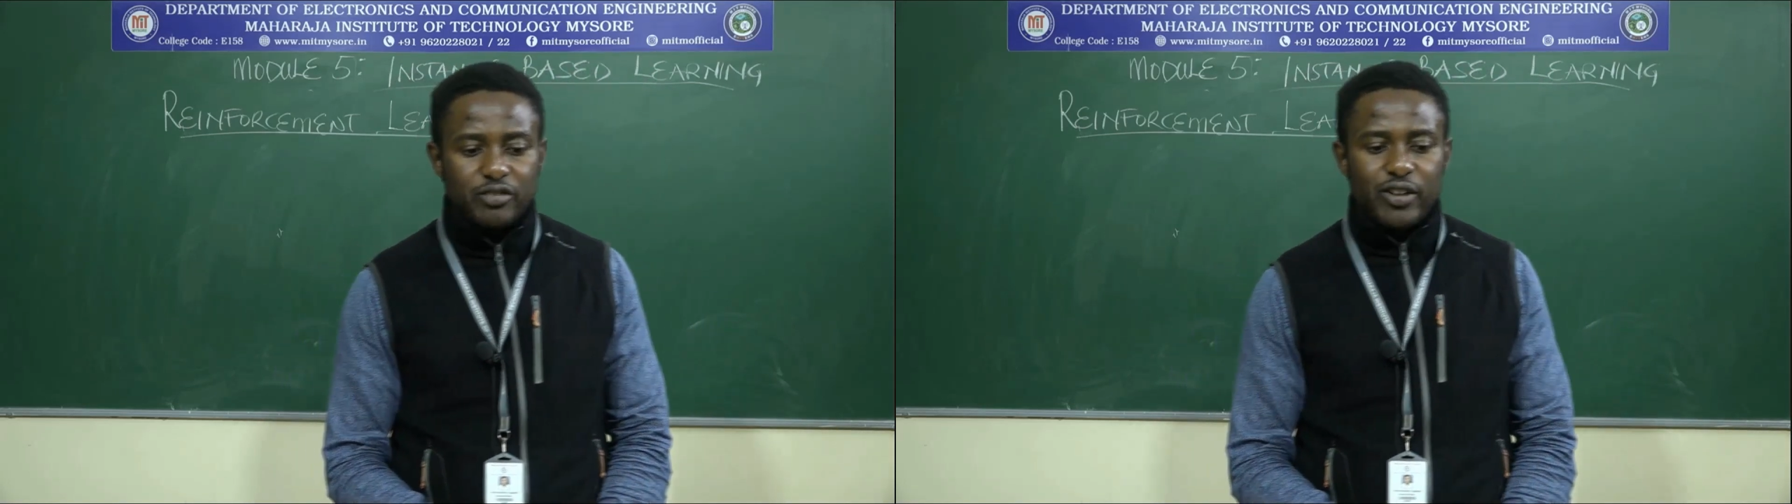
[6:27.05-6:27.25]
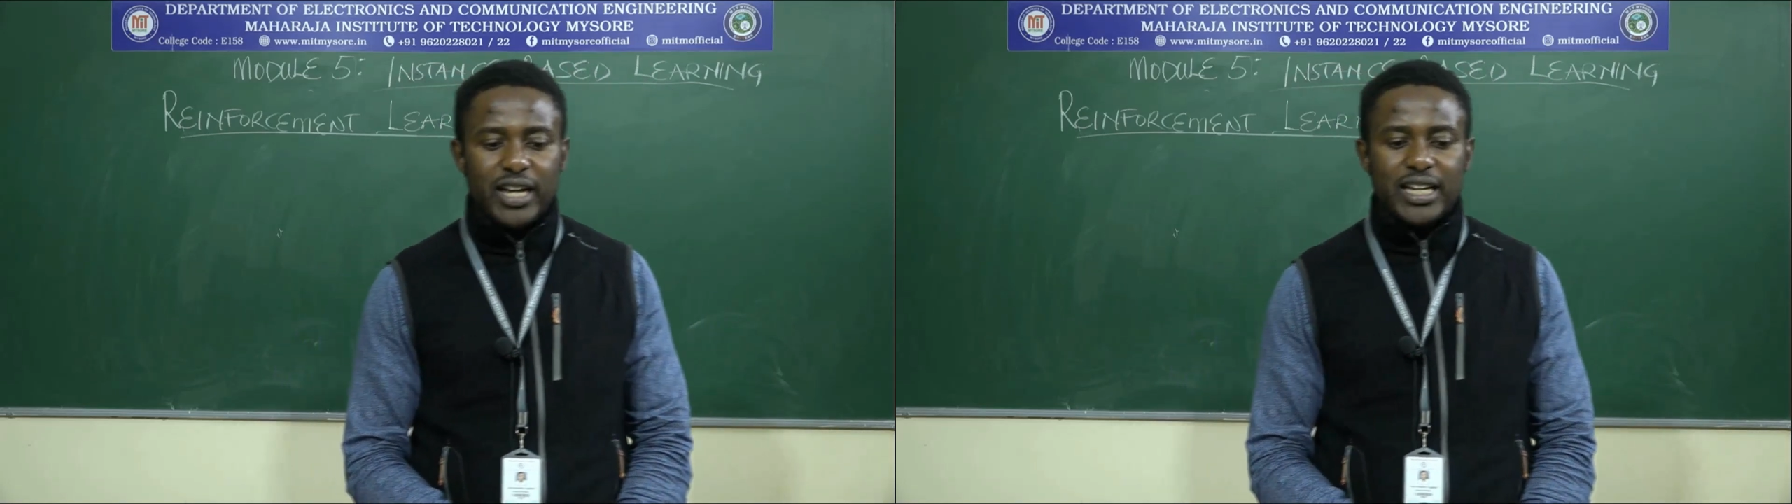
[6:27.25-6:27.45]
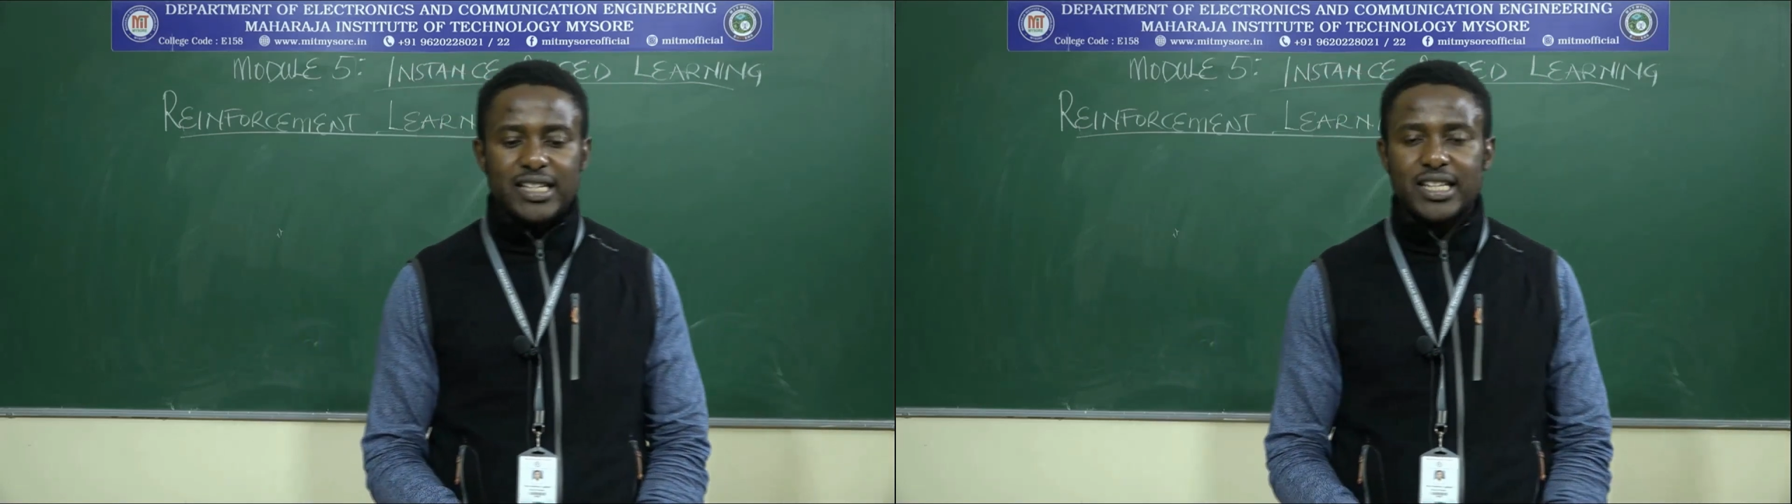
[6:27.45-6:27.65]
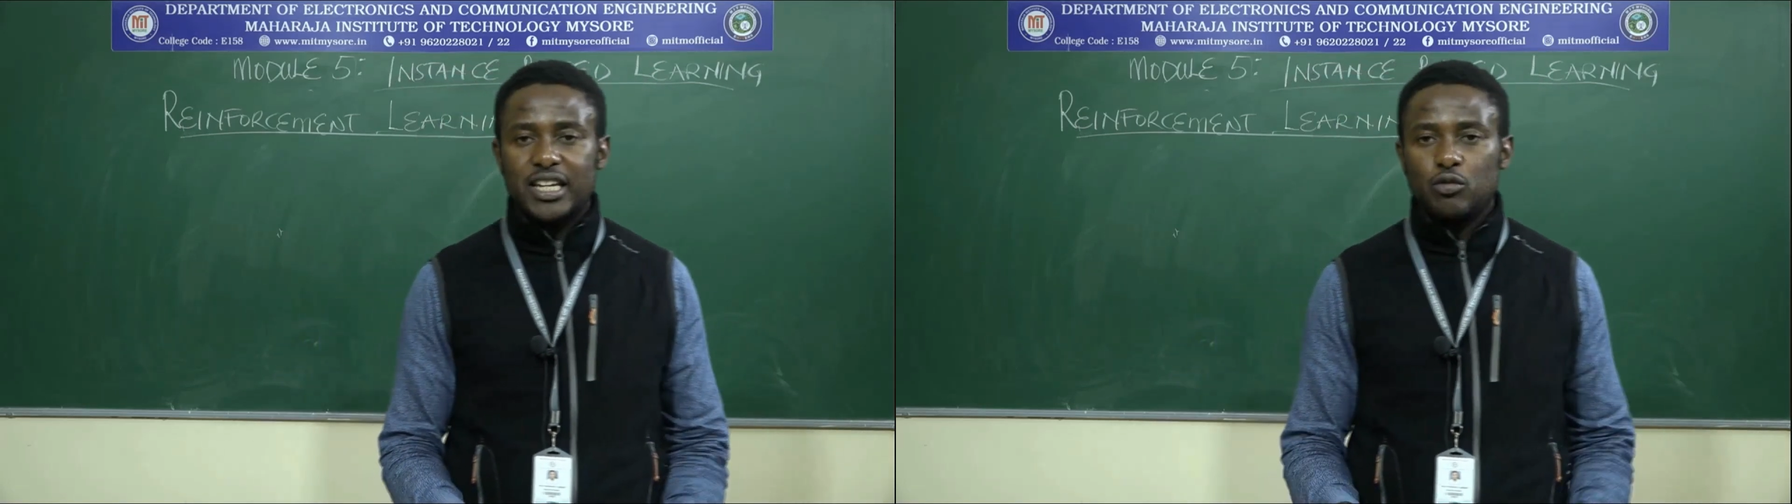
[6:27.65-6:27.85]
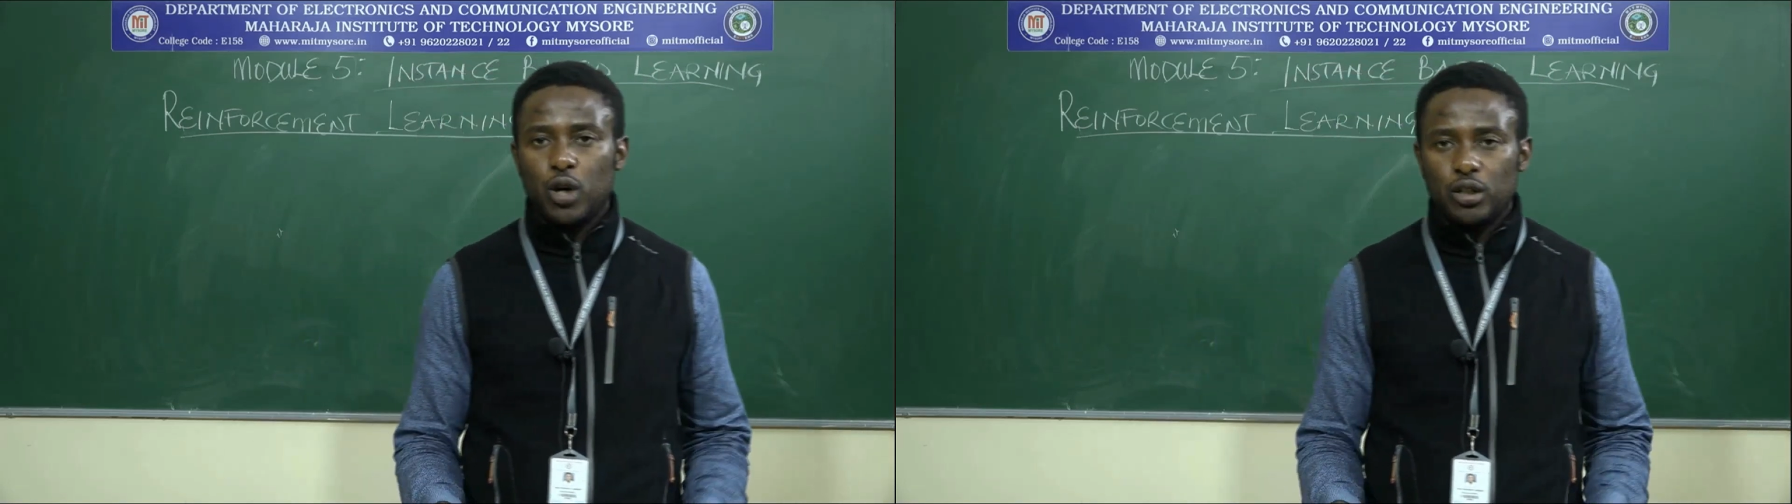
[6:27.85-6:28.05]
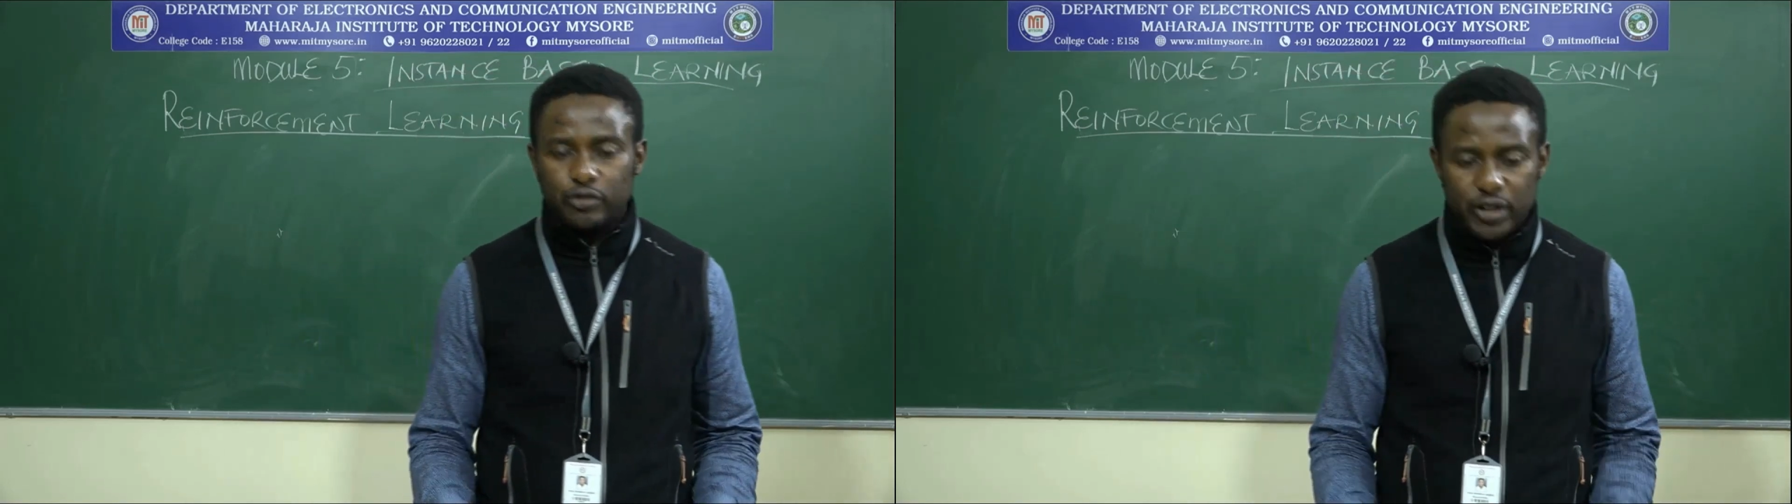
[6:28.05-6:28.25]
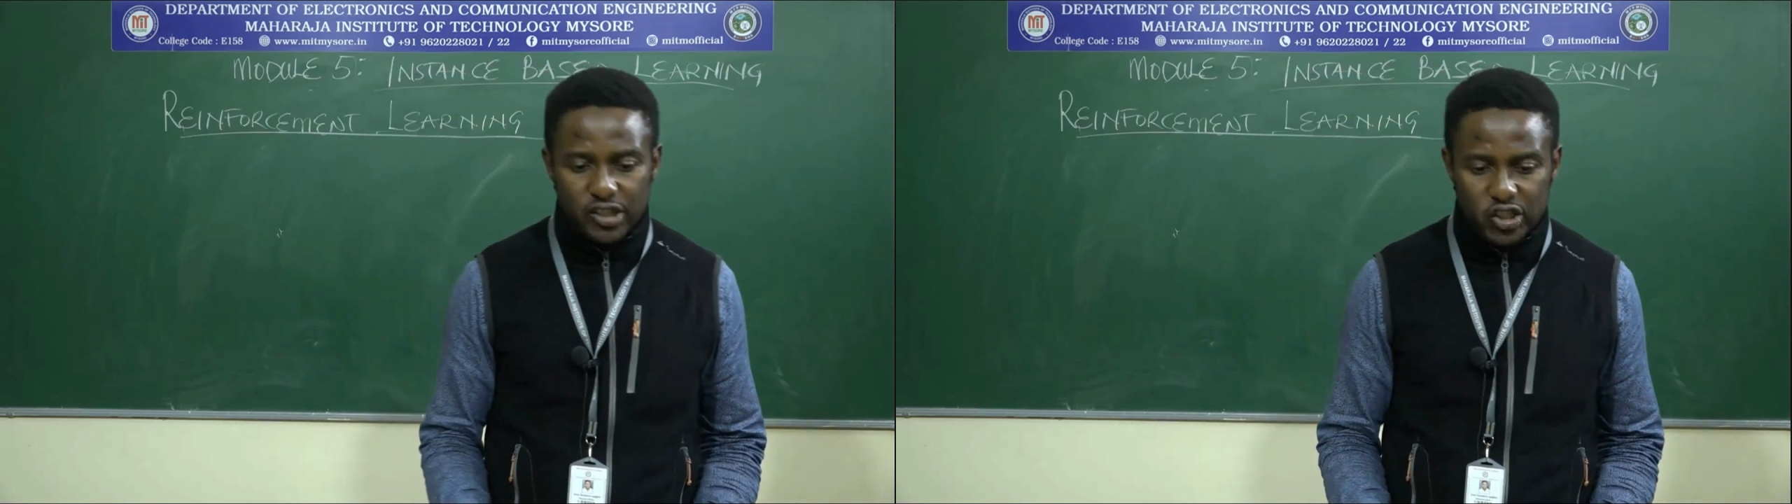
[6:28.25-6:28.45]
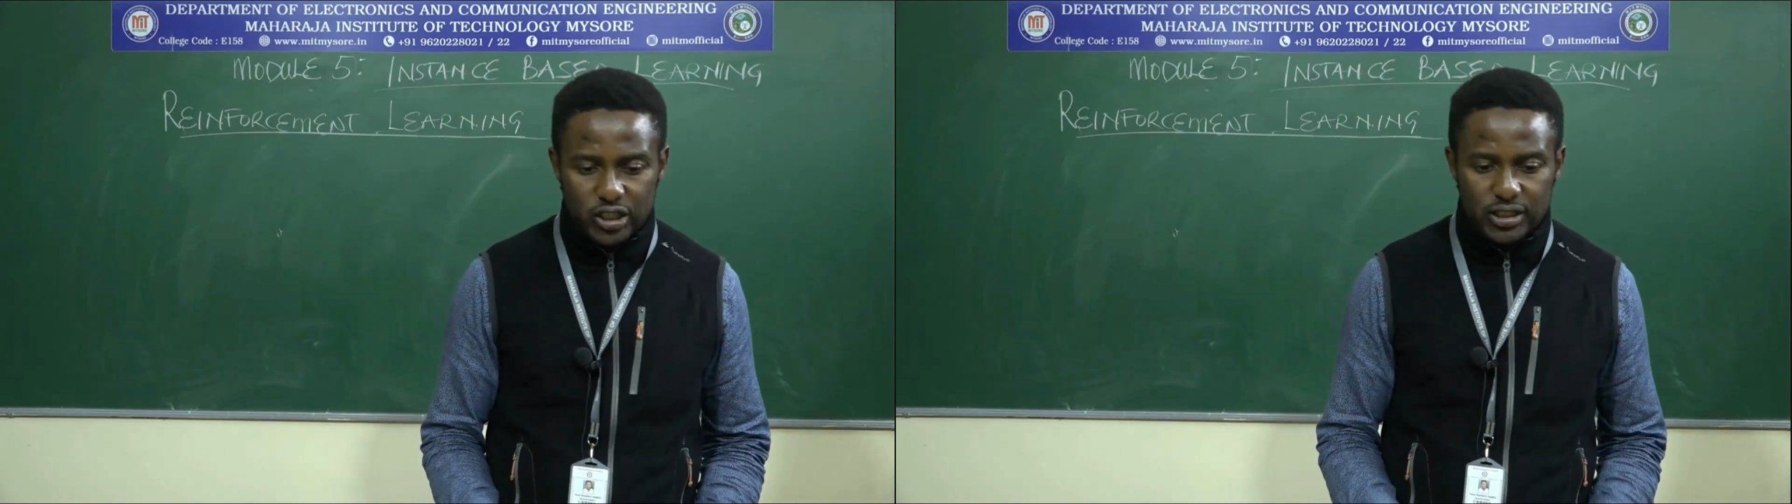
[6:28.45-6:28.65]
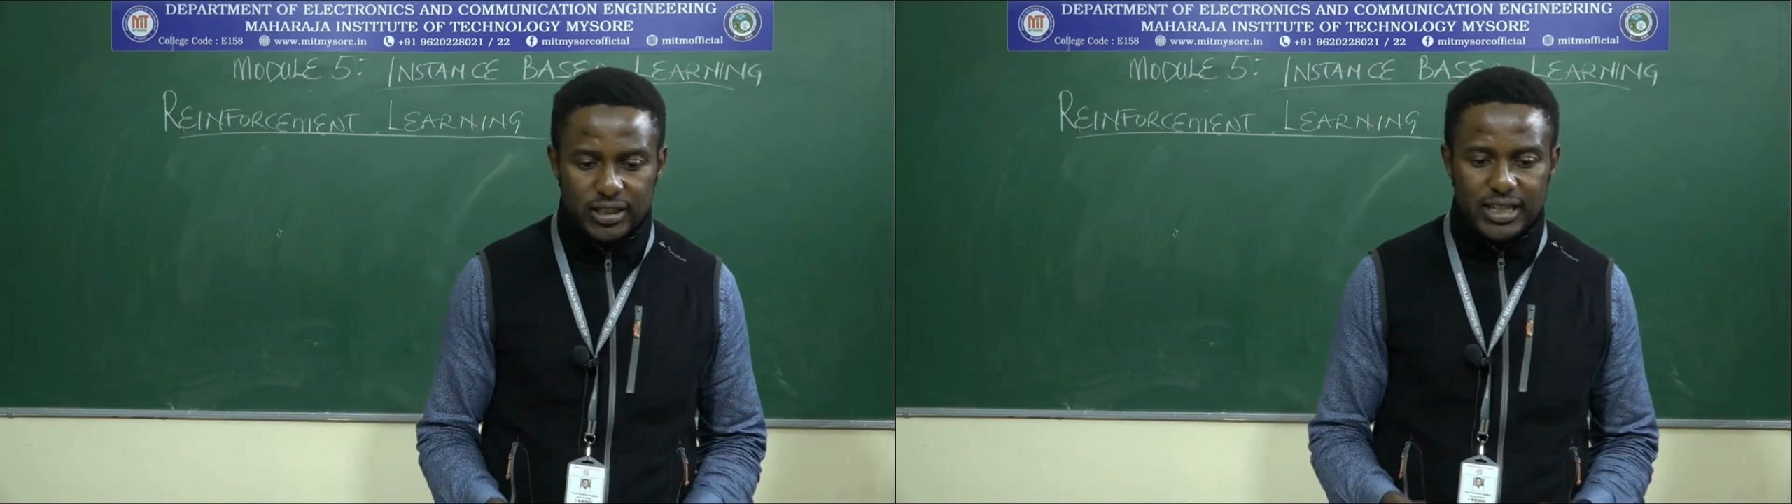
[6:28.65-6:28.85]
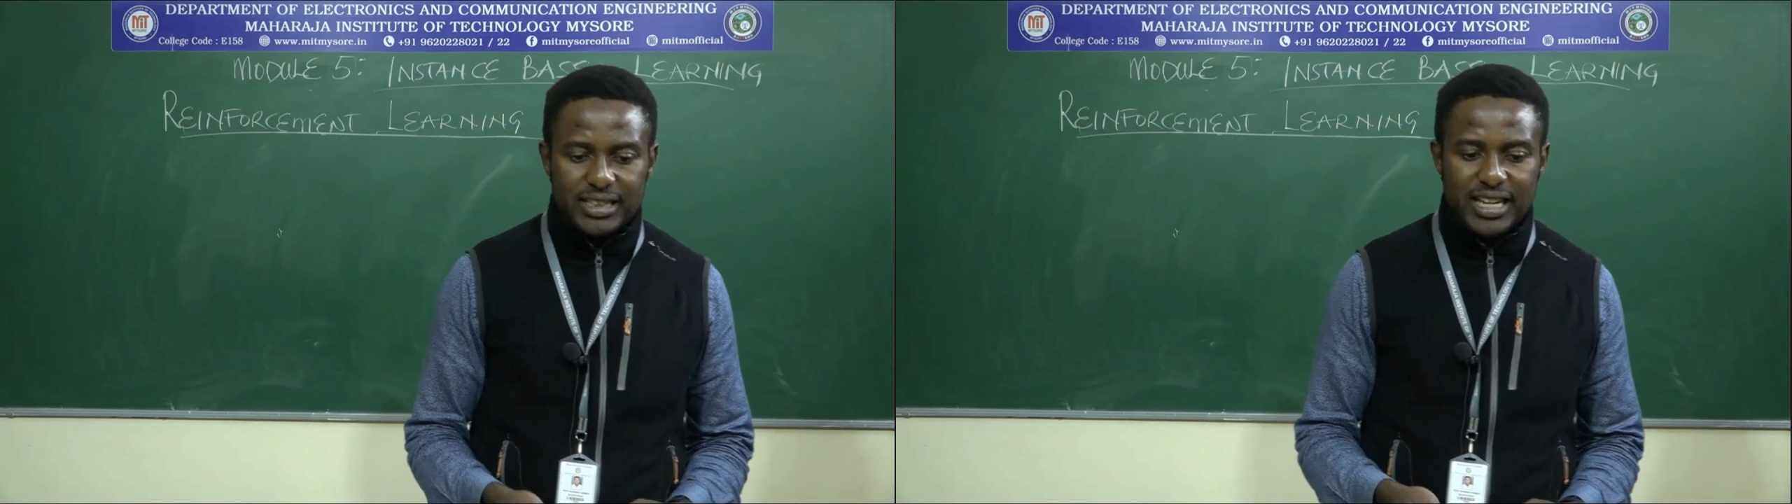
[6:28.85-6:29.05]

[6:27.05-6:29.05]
defined as a reward function that